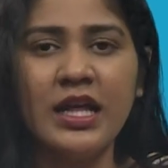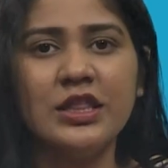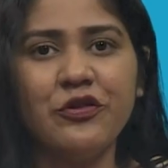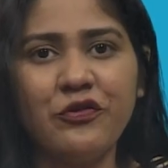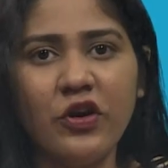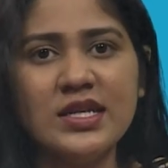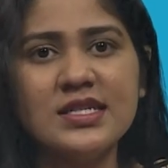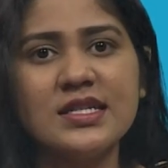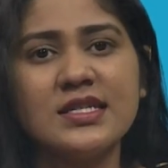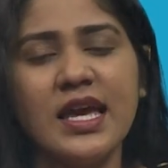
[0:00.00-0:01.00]
The
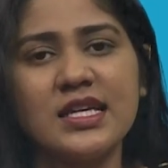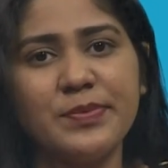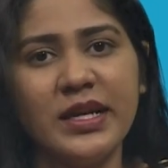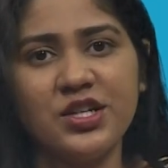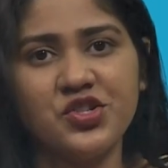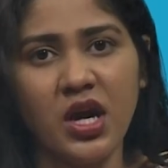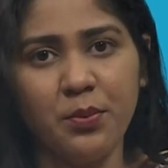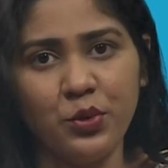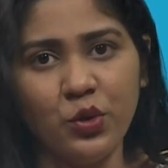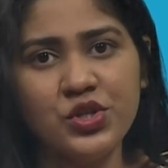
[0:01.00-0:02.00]
first is the expenditure
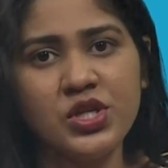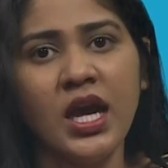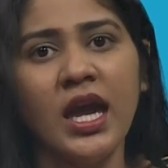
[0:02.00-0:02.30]
approach.